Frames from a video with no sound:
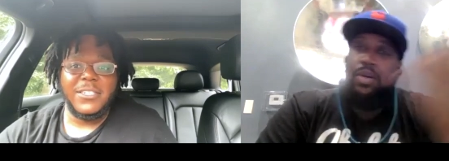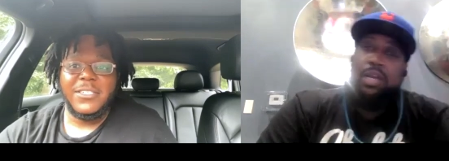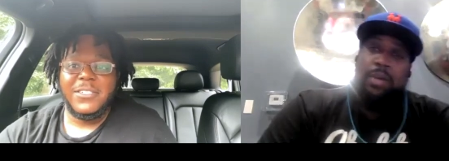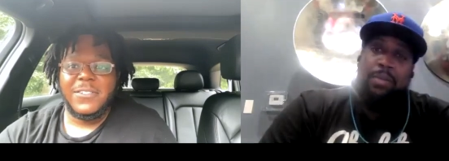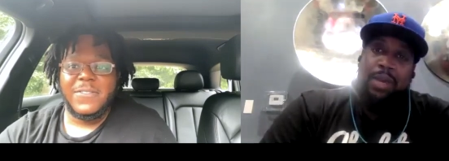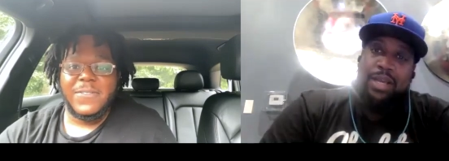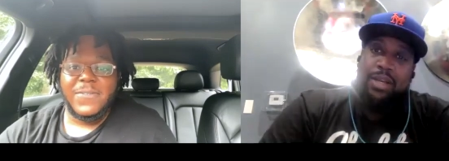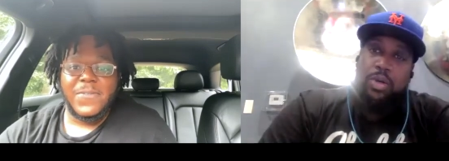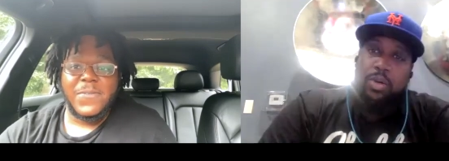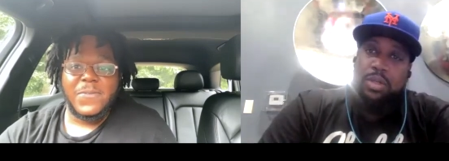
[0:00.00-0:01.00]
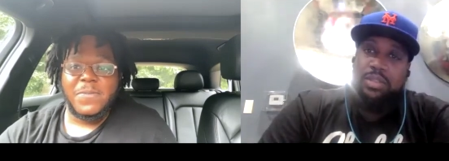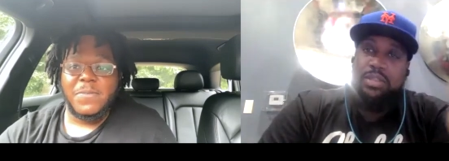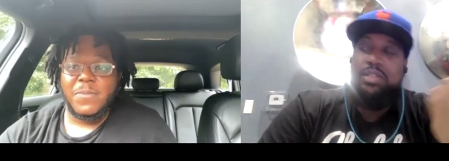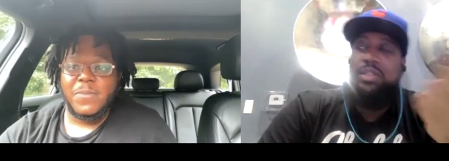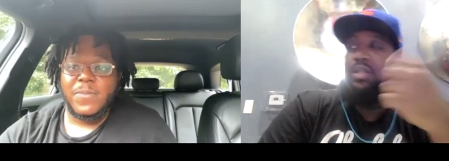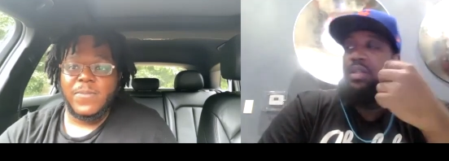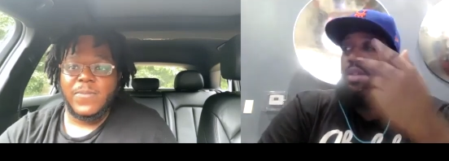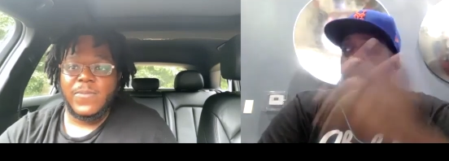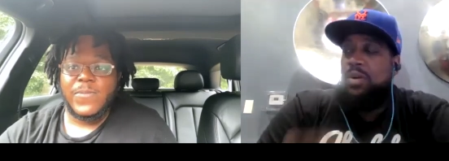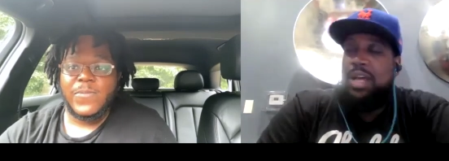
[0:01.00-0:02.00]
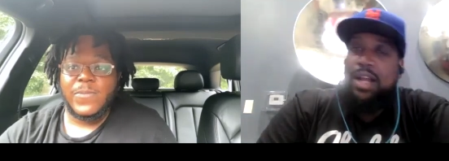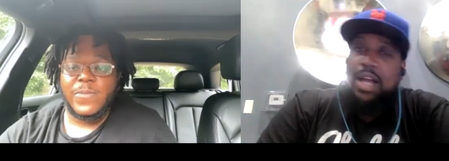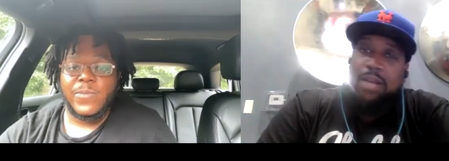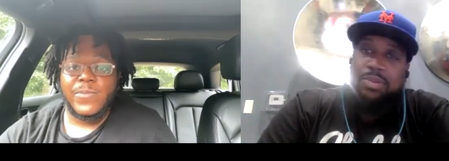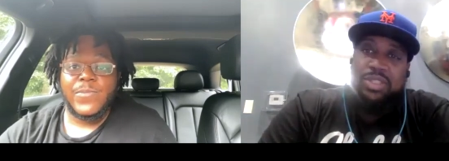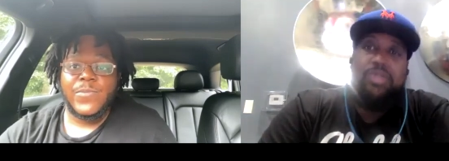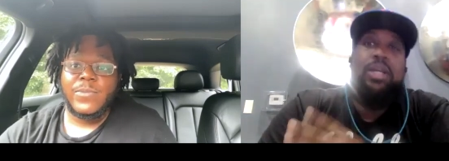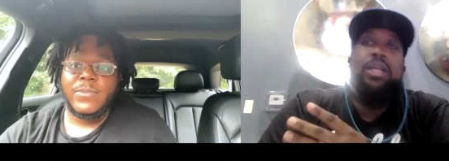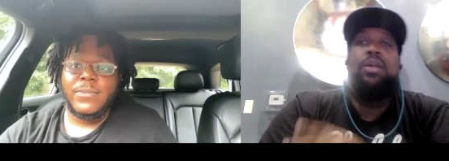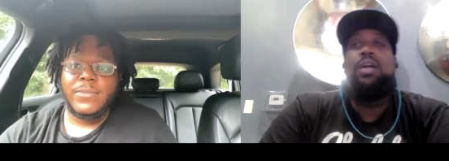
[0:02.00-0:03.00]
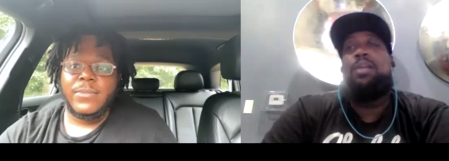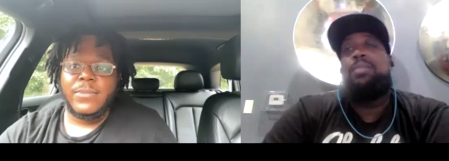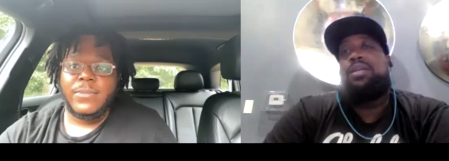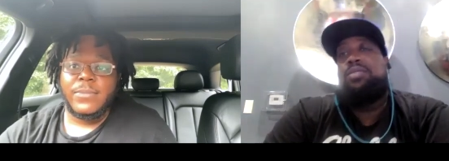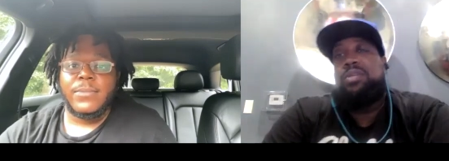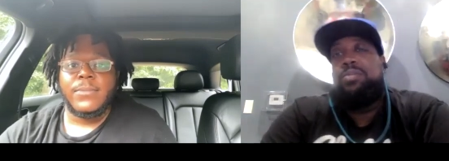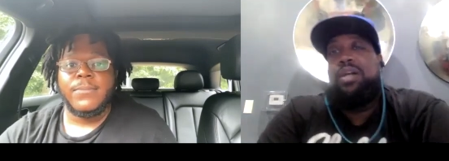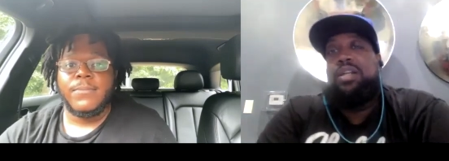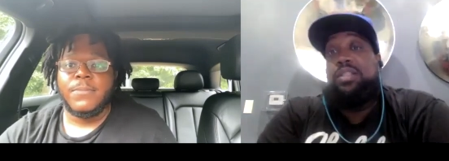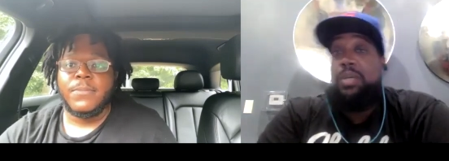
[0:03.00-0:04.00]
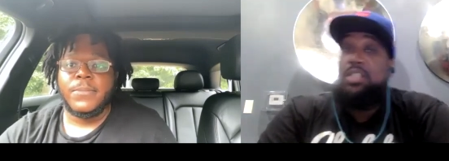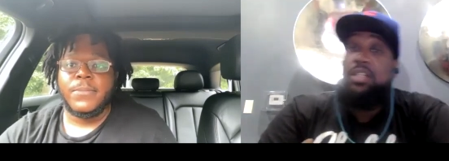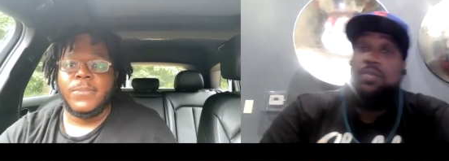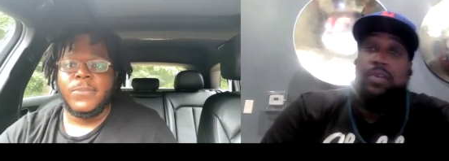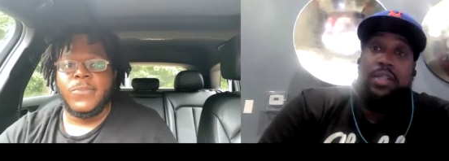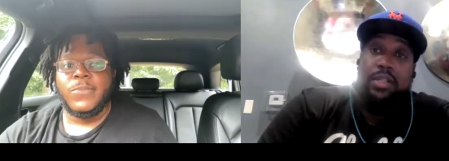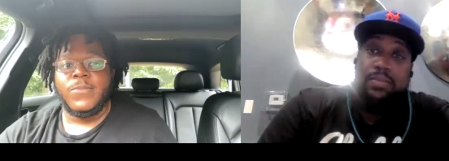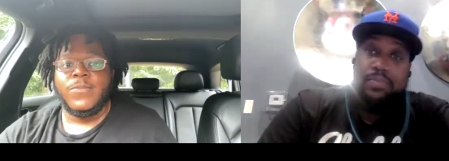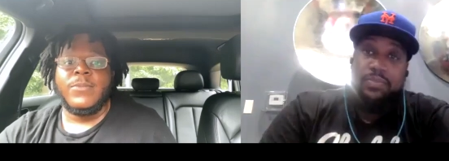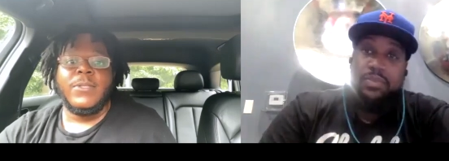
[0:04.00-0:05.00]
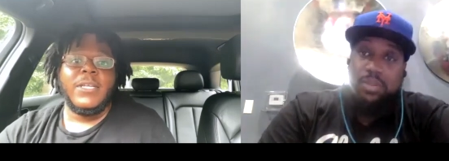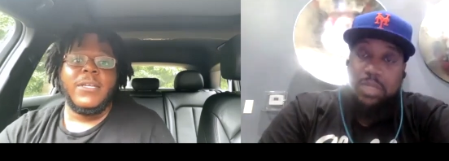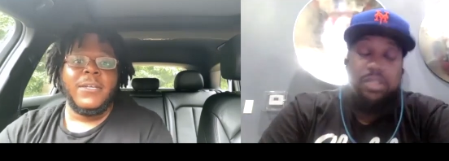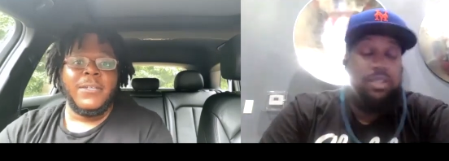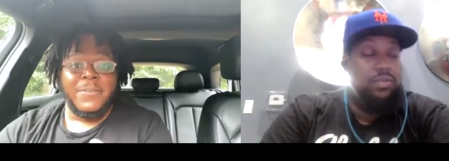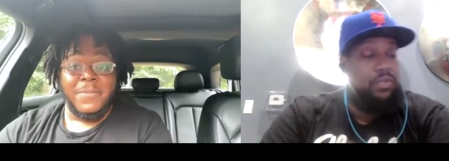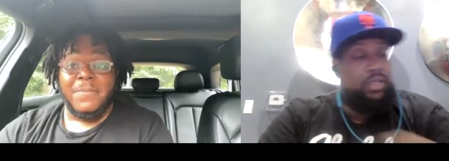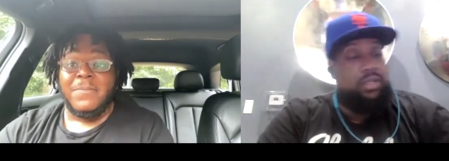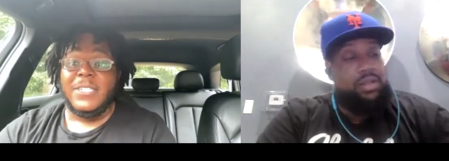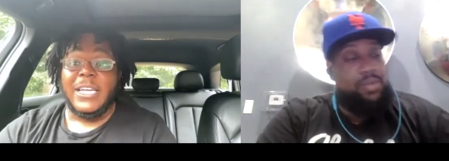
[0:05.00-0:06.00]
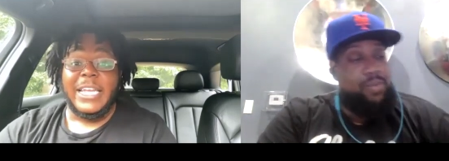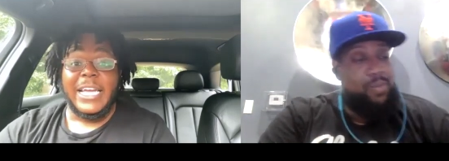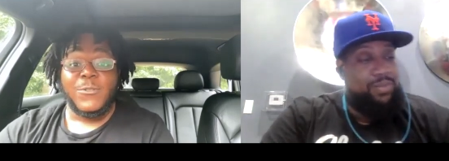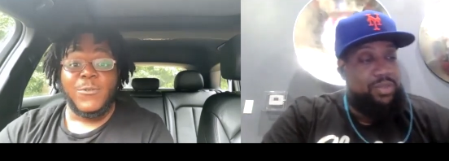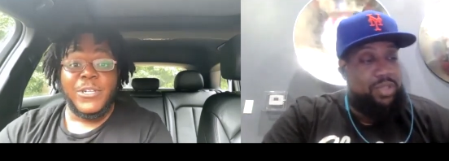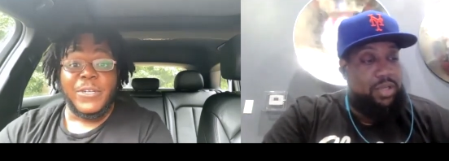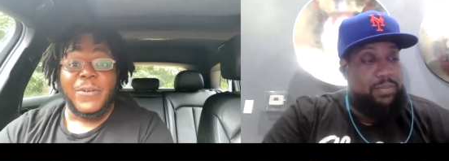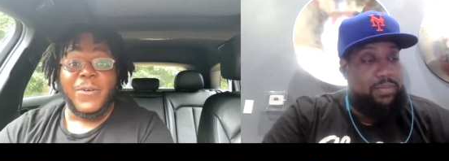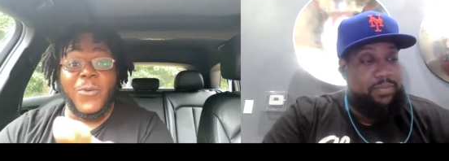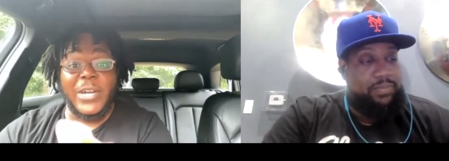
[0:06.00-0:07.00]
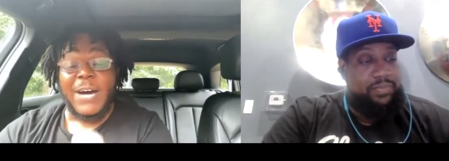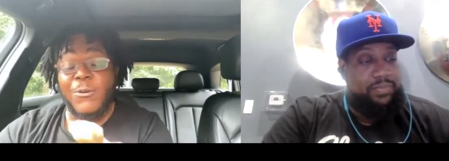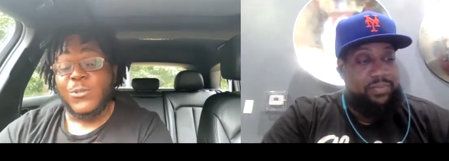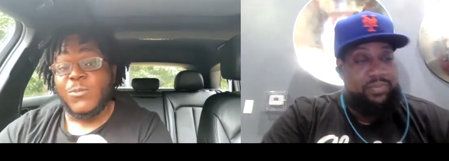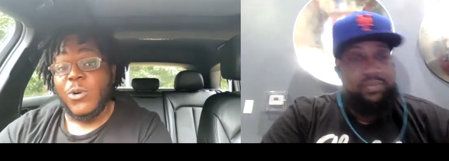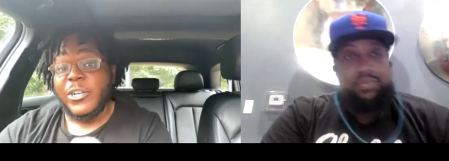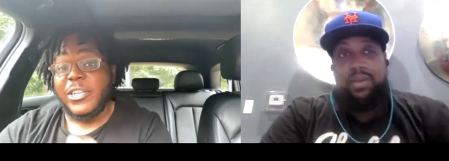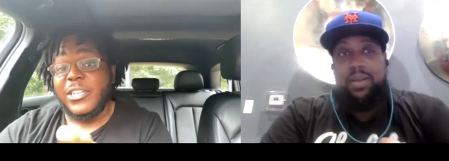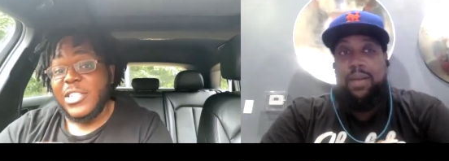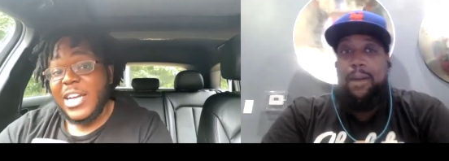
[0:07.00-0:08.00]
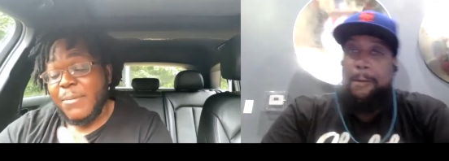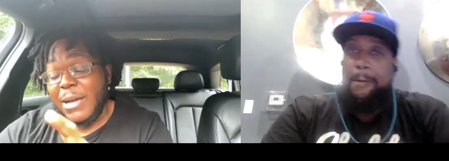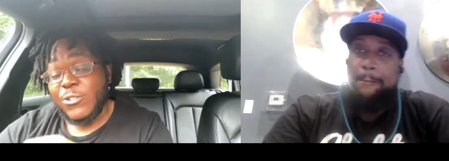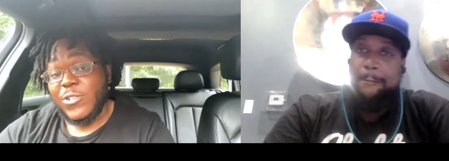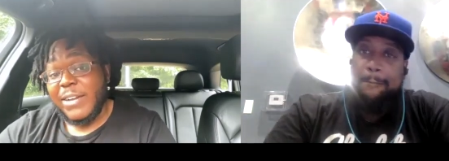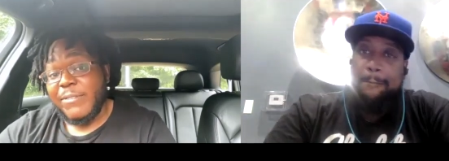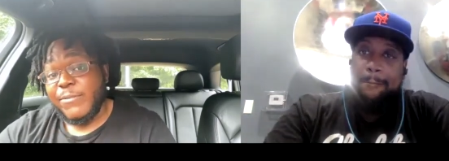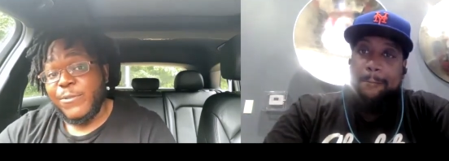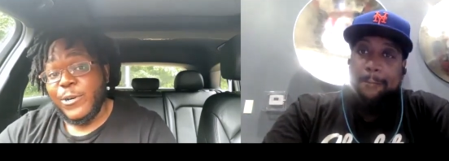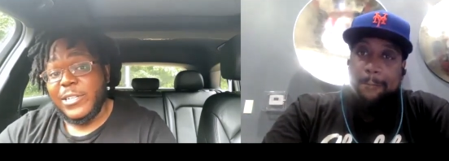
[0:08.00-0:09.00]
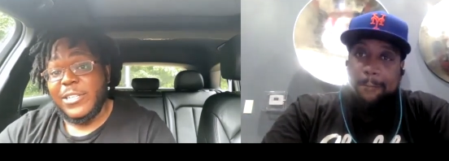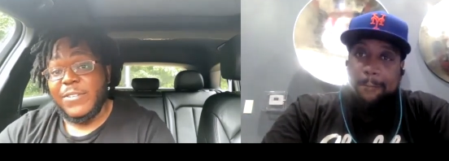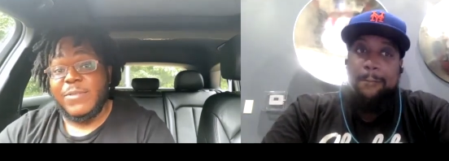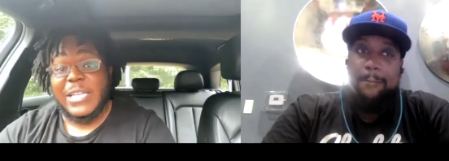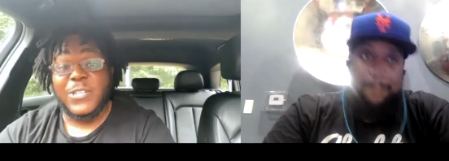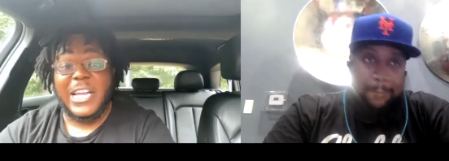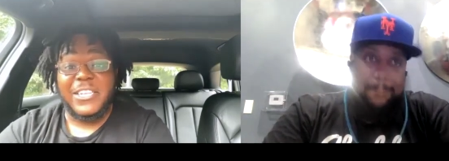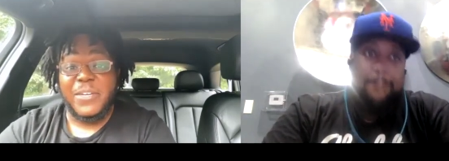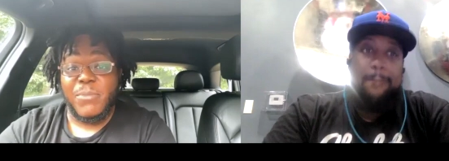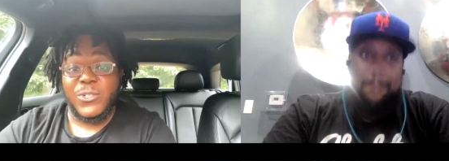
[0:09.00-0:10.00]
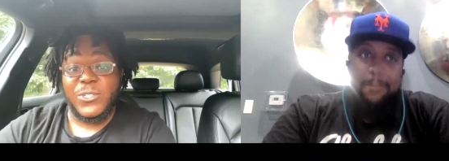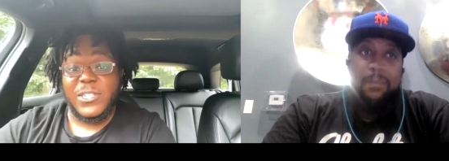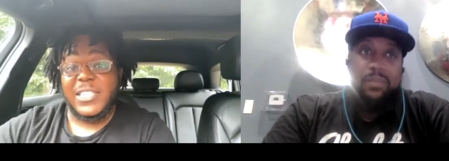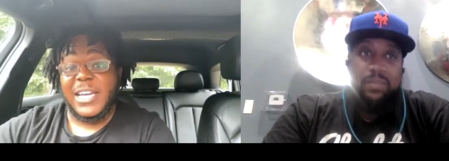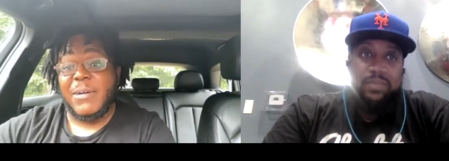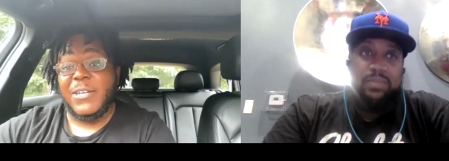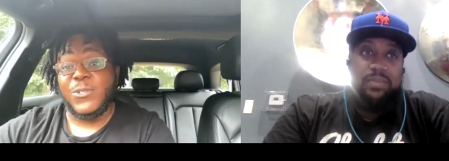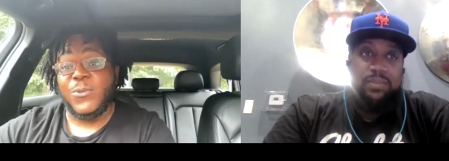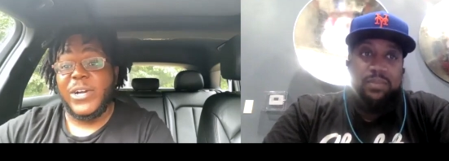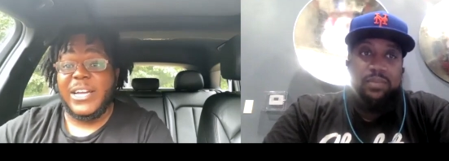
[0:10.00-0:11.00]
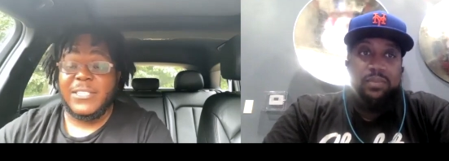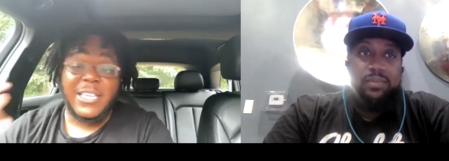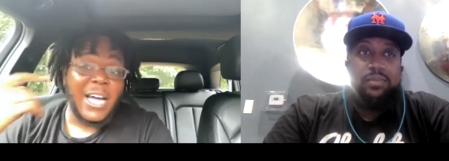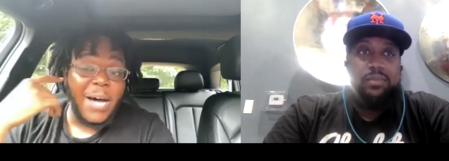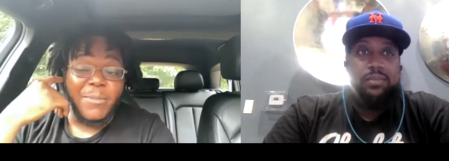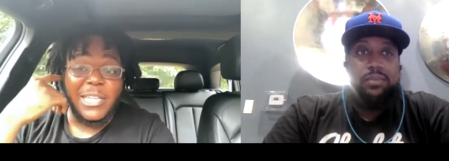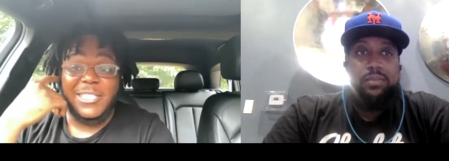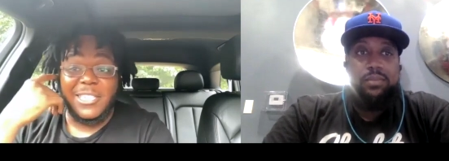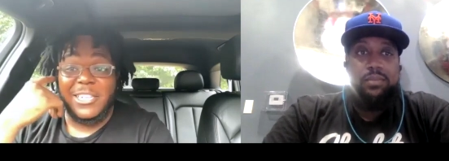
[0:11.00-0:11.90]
Speaker 1: get my man course, learn how to option trade, learn how to make you some money, especially in Vegas. Especially in Vegas
Speaker 2: and that's real. When I was working the job, I was driving forklifts. That's what I did most of the time. I was in the warehouse. I'm listening to